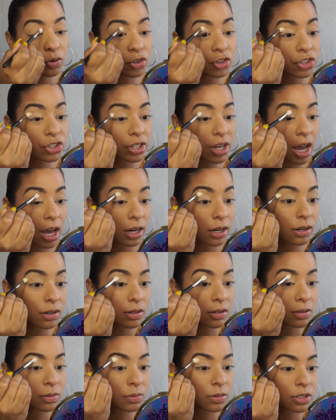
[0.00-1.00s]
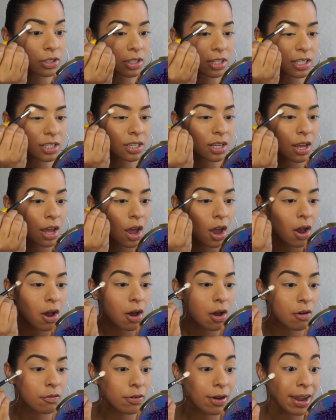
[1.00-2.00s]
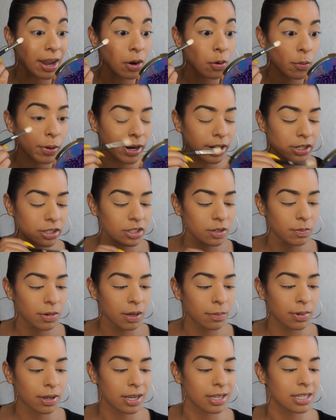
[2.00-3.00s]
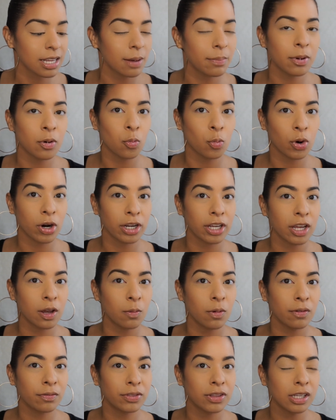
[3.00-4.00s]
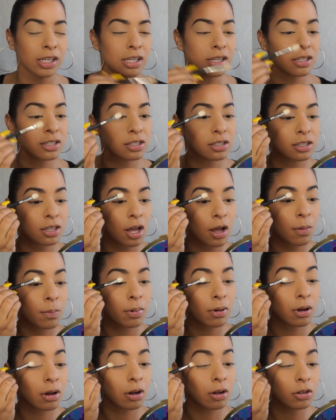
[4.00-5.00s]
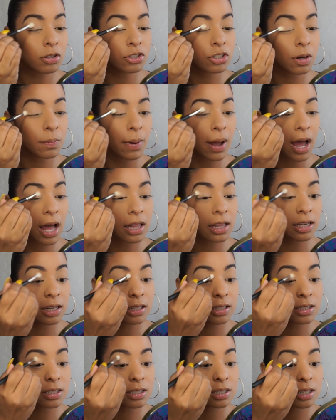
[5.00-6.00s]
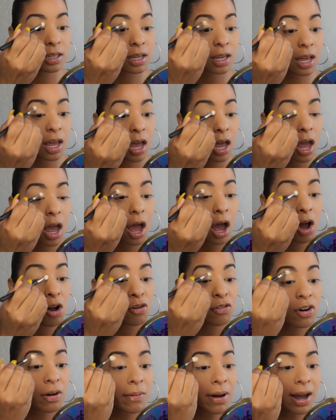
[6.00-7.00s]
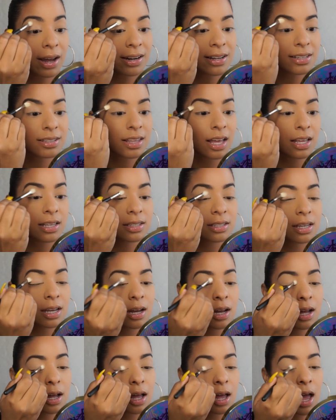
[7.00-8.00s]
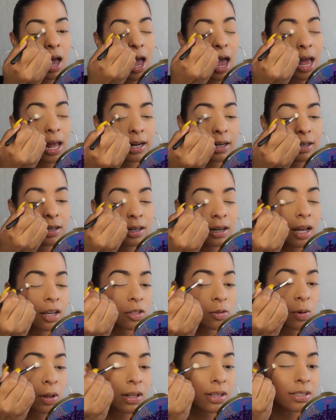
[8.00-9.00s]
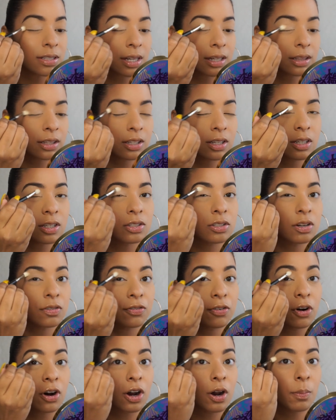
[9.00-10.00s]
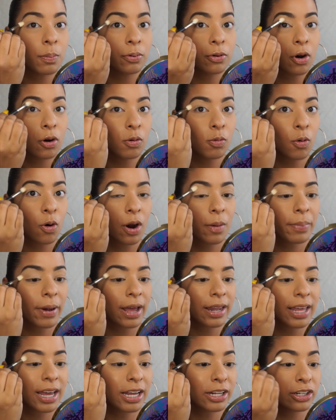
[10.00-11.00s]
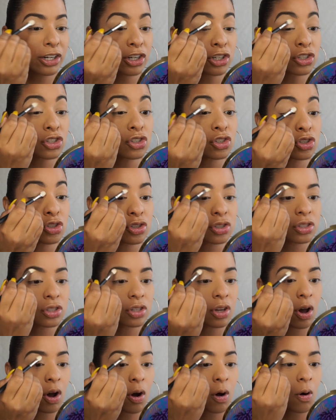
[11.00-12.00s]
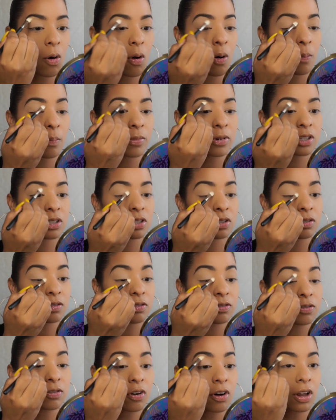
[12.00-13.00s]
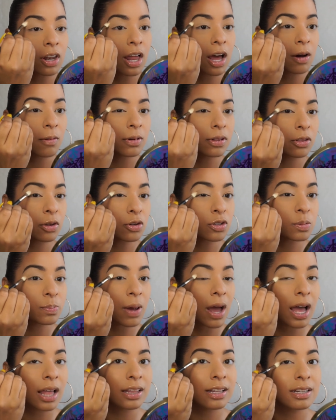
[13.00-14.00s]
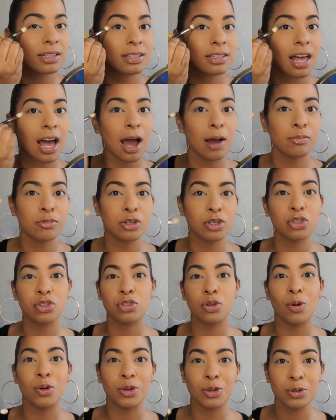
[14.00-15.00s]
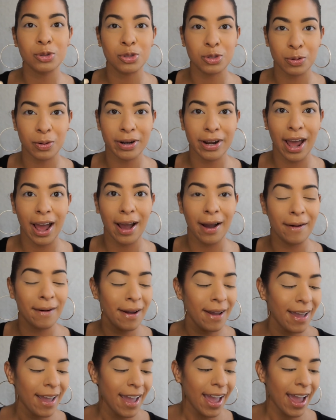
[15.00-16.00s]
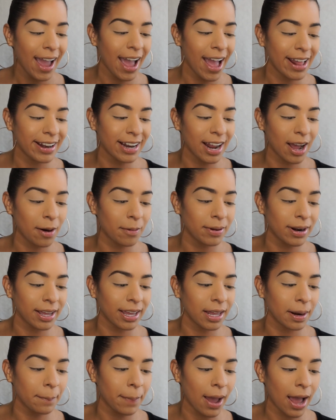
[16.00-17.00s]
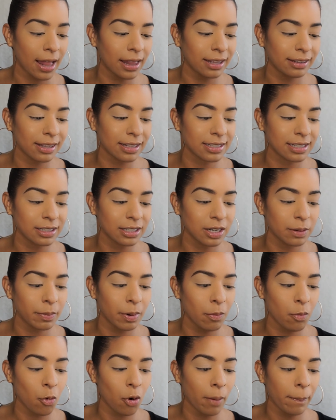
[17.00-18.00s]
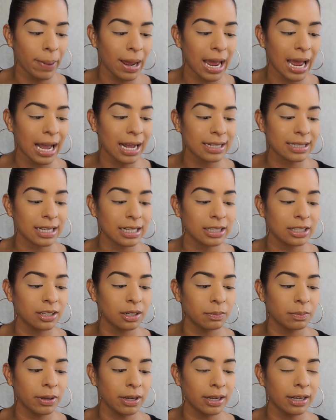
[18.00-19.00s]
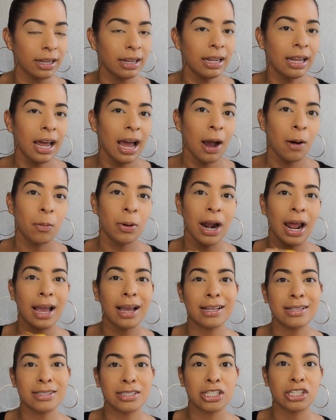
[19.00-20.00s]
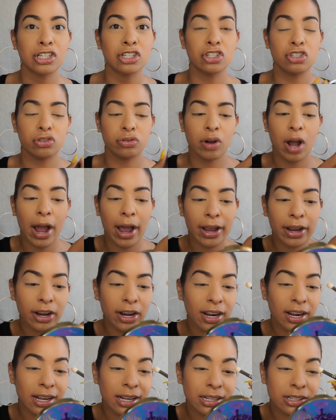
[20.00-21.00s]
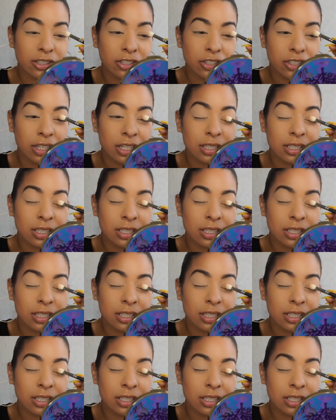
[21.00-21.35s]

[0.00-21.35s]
shadows, which is very weird to me because I've been working with the Subculture palette from Anastasia, and as well as like the Sephora Pro Warm palette, and there's so much fallout with those palettes that I'm just so used to it now. And now when I get a palette that's a little bit more packed, a little bit what I consider drier, it's